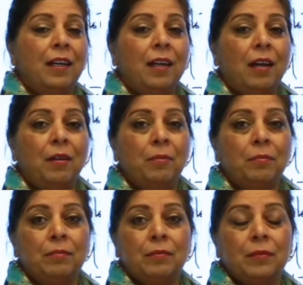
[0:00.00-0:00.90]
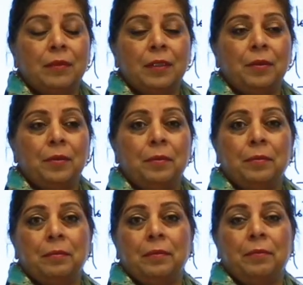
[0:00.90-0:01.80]

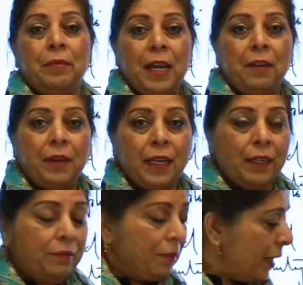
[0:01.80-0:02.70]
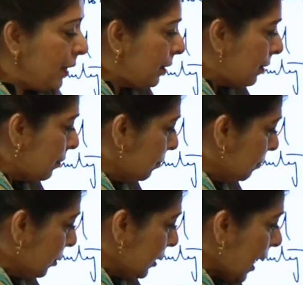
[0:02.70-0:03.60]
very, very,
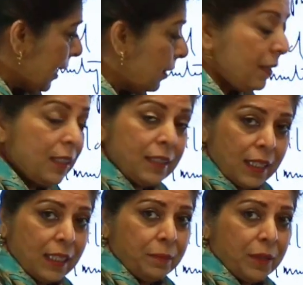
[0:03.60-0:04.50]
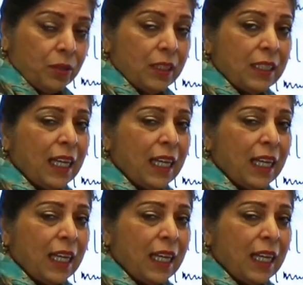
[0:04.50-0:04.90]
very sad disease, because it